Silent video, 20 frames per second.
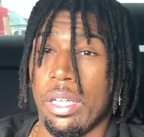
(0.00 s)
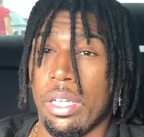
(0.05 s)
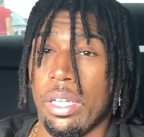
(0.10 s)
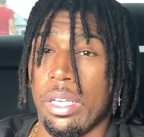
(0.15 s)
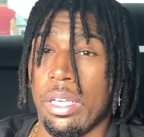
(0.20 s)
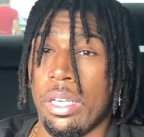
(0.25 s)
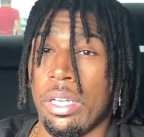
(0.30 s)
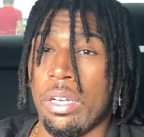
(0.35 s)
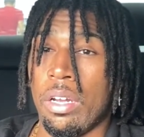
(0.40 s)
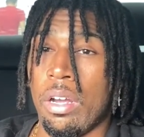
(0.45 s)

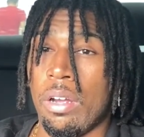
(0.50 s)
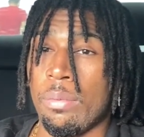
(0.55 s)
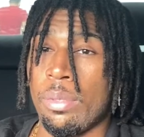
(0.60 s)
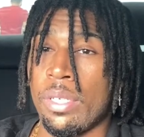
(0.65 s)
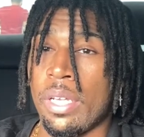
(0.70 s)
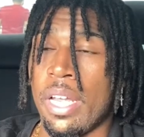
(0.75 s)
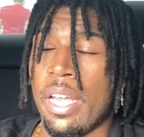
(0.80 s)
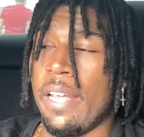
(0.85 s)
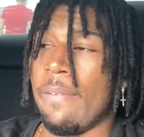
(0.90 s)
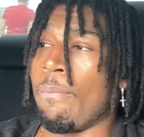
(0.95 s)
You know what I'm
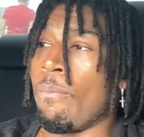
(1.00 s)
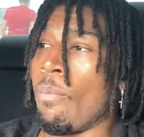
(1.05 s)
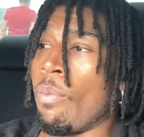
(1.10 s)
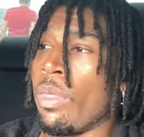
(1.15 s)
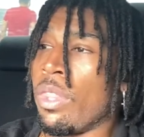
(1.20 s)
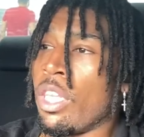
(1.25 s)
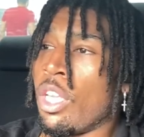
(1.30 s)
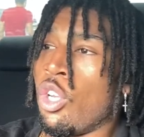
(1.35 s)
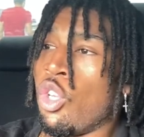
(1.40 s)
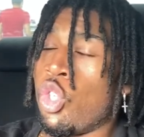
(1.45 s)
saying?
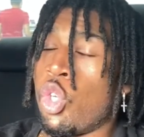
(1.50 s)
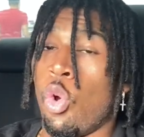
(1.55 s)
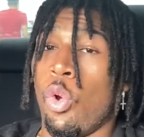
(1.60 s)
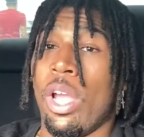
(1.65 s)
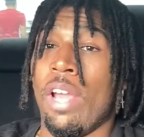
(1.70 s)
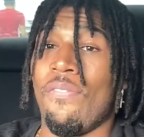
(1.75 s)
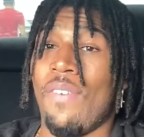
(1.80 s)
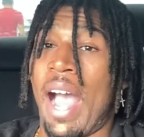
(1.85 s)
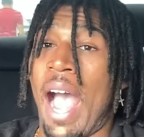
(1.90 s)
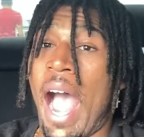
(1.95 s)
So
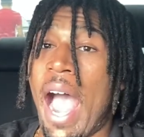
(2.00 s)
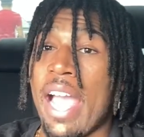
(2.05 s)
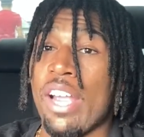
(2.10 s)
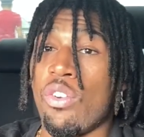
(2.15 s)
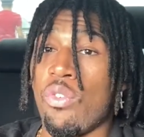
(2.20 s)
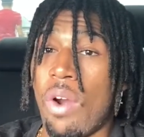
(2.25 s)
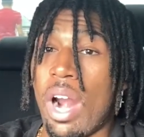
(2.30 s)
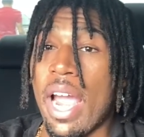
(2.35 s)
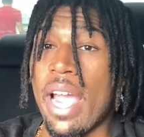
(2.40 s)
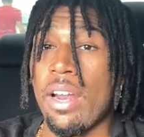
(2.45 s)
if I
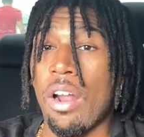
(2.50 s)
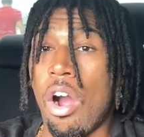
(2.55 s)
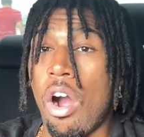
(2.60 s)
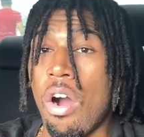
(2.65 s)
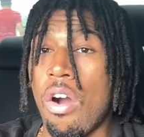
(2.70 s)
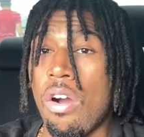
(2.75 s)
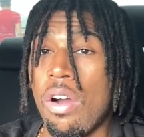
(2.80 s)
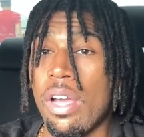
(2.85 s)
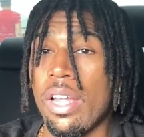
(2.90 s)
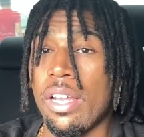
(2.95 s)
grind
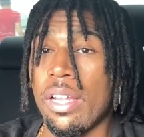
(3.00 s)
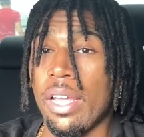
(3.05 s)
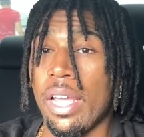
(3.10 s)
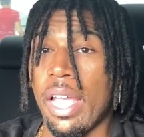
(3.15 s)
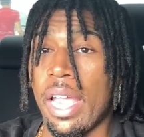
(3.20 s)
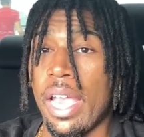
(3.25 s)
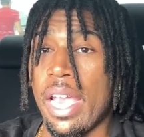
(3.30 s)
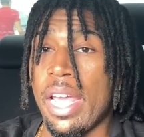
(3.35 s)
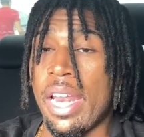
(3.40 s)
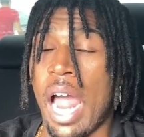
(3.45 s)
hard
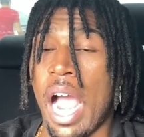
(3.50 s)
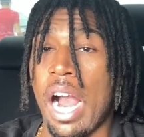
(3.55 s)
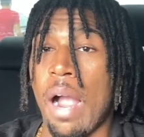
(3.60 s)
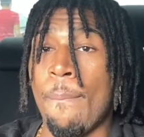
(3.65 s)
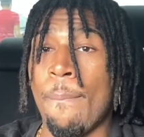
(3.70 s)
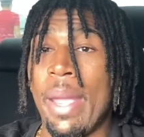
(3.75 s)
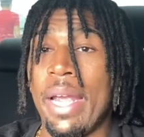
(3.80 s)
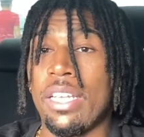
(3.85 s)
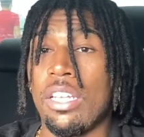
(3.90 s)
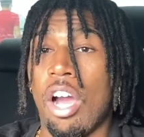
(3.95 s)
and I can
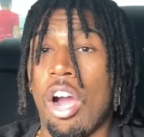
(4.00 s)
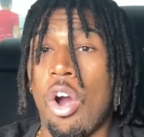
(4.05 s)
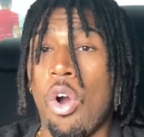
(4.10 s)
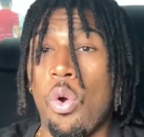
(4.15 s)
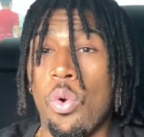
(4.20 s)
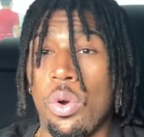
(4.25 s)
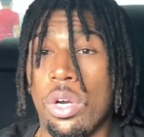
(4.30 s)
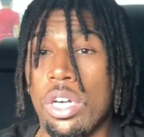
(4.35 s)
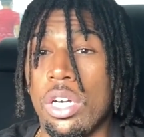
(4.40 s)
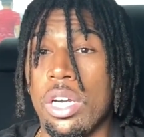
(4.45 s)
make the
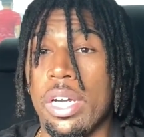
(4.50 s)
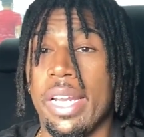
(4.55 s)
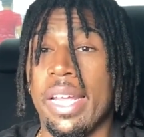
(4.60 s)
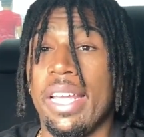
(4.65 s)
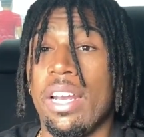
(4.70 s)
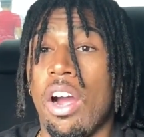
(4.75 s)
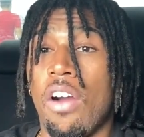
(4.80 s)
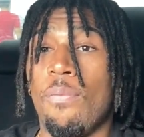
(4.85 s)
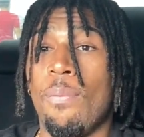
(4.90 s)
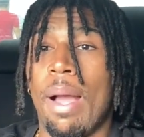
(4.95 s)
whole hood eat
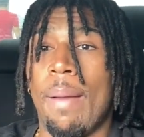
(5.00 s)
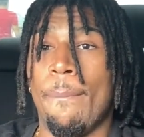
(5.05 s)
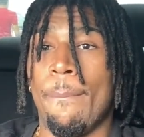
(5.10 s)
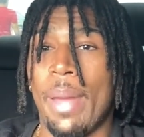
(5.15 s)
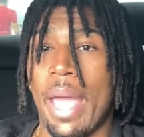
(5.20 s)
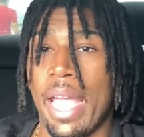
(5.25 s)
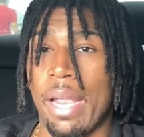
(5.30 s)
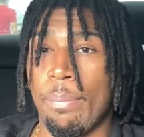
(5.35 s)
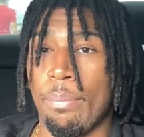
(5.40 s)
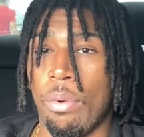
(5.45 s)
off my
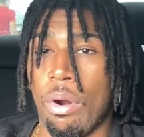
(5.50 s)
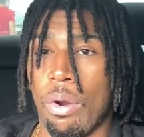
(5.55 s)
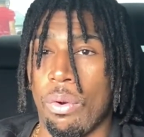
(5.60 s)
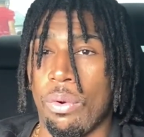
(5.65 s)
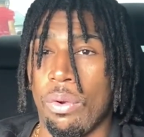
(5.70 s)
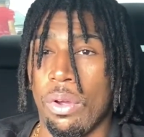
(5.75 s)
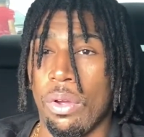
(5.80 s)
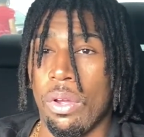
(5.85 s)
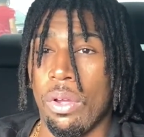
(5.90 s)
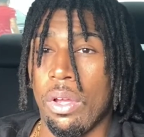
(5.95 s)
back, bro,
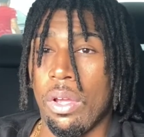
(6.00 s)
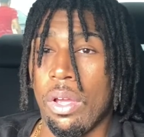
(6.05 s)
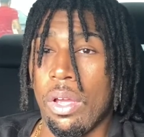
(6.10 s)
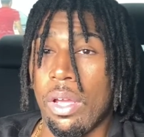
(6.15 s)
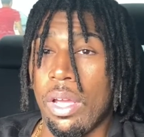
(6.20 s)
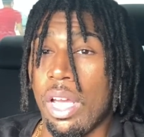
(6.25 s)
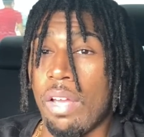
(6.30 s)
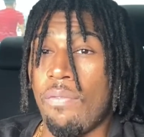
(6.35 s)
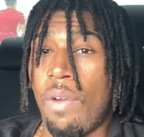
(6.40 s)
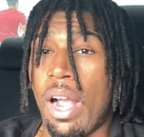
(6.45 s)

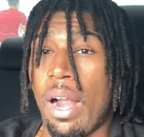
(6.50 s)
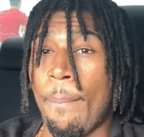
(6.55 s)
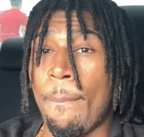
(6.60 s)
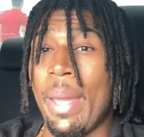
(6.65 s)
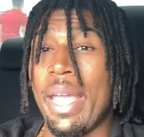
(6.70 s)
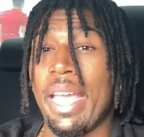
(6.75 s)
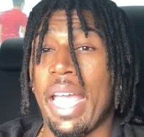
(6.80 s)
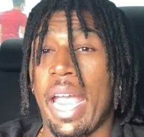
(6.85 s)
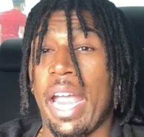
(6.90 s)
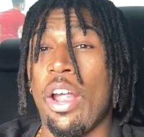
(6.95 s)
I can
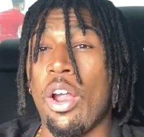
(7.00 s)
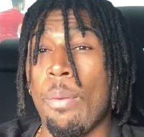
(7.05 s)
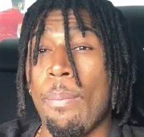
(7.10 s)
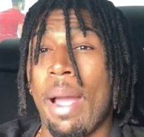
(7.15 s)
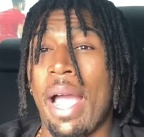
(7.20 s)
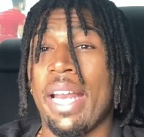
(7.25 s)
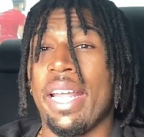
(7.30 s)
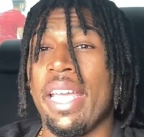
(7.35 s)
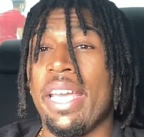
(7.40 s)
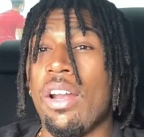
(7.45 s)
make
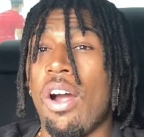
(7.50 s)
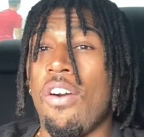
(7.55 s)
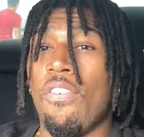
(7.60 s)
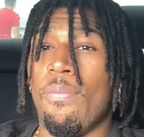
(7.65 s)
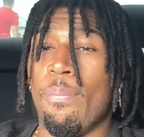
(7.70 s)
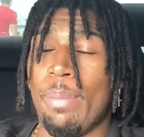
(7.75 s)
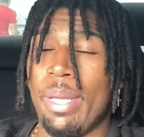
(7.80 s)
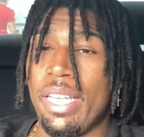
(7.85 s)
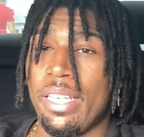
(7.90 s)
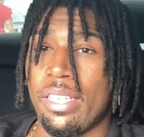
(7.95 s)
everybody eat off
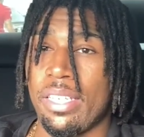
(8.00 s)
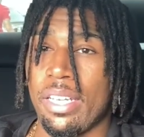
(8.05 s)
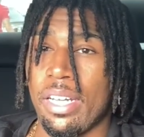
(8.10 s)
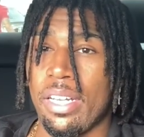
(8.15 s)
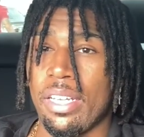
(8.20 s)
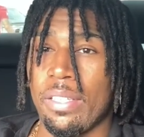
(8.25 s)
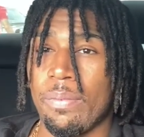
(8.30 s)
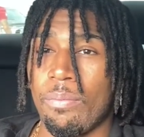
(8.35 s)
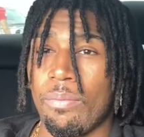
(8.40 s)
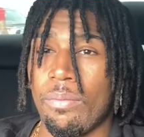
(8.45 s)
me, son,